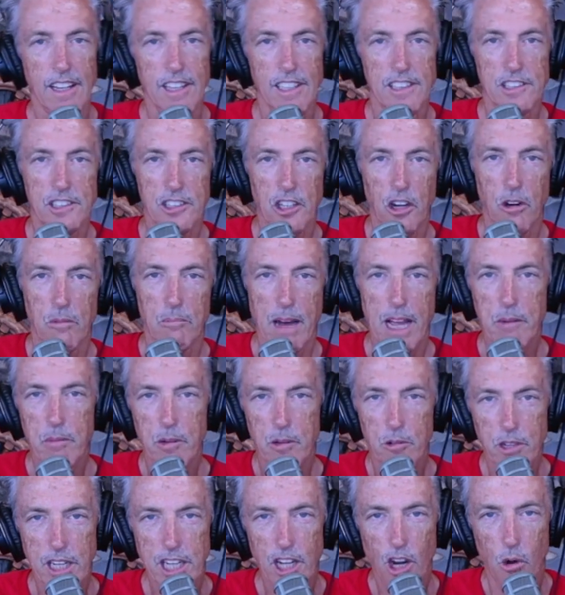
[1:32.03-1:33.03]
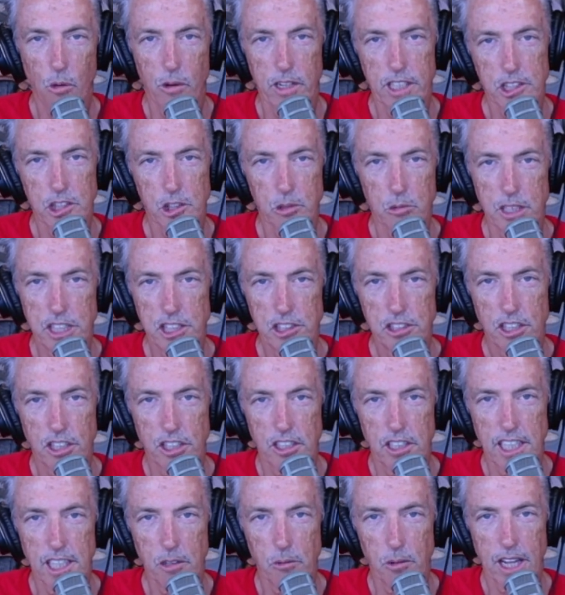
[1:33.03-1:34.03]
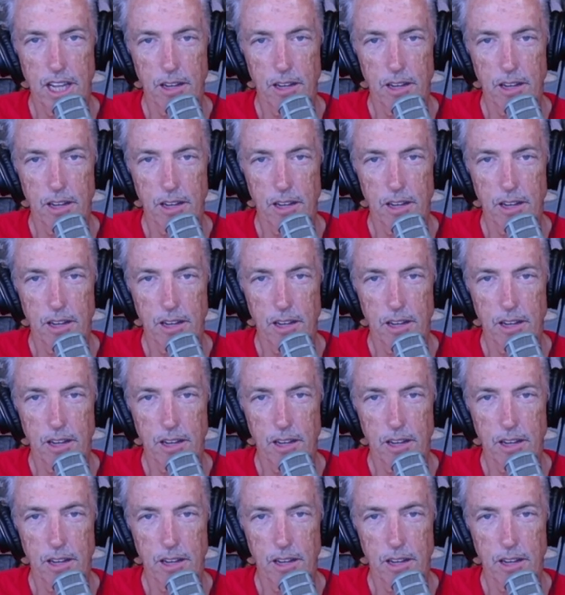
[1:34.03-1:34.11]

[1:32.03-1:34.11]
So Mike Marino is returning.